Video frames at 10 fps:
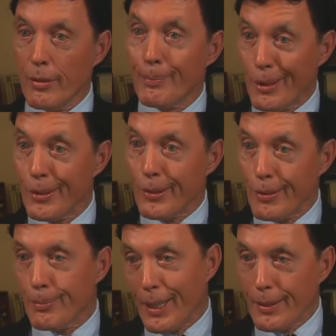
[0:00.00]

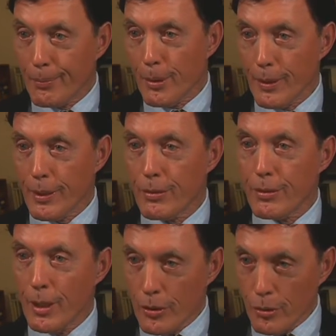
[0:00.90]
murdered by the
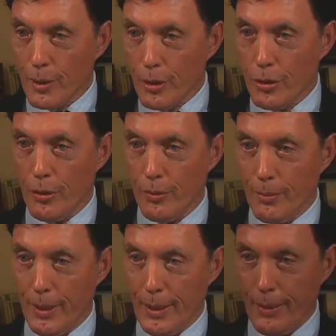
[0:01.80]
police. So we're going to show them
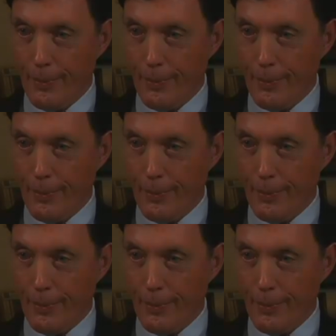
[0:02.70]
right now.